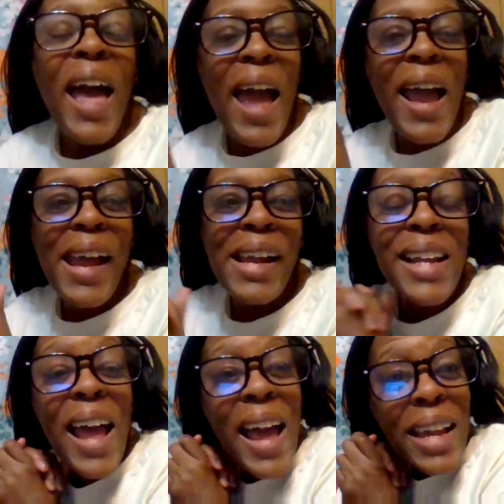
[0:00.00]
And
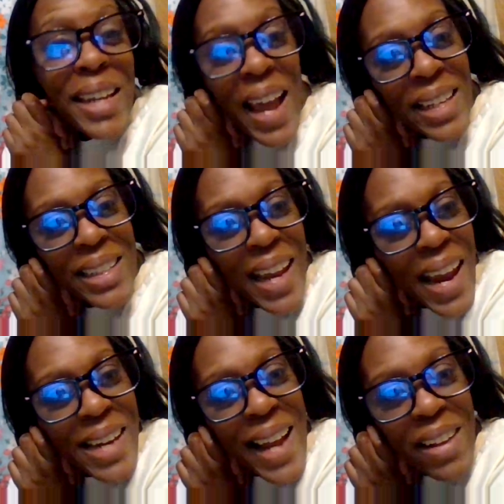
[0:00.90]
yes,
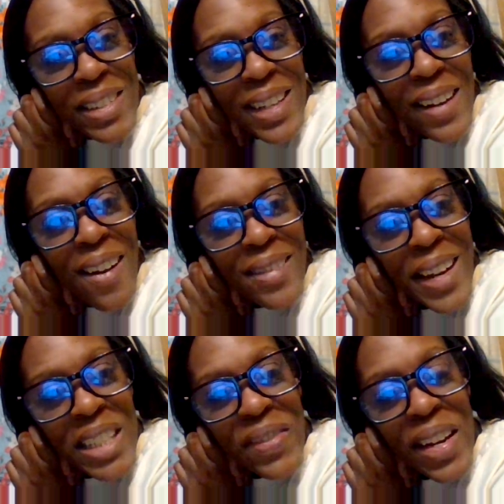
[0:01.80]
and I'll see you all
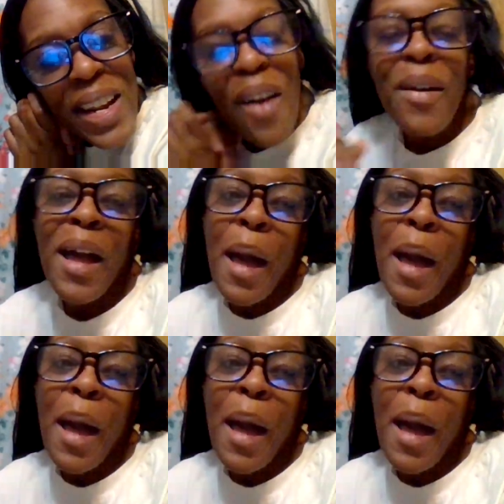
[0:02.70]
next video.